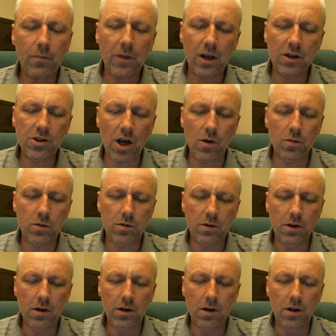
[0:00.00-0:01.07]
So
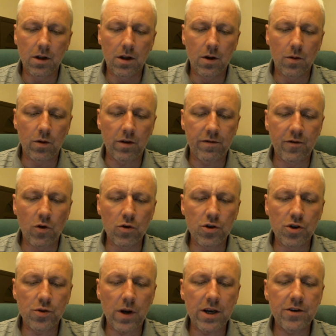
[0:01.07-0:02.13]
we're at
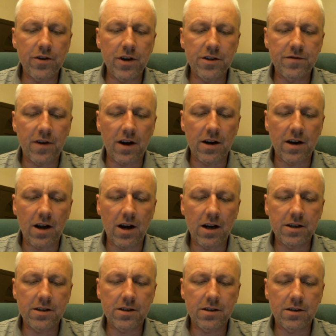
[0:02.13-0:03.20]
420 degrees
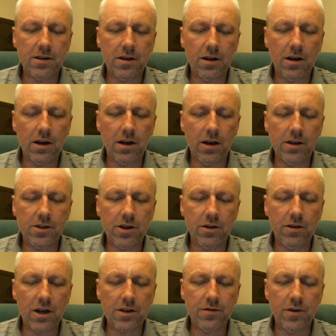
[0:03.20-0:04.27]
Fahrenheit, and it's going
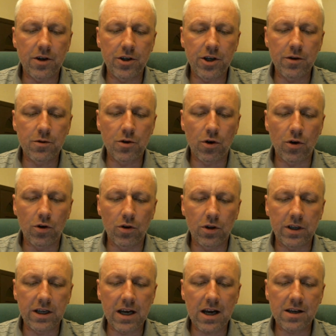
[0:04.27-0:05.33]
to ask for a new coil.
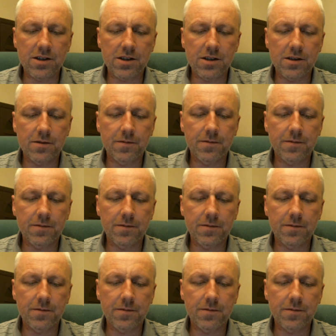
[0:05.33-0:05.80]
Yes.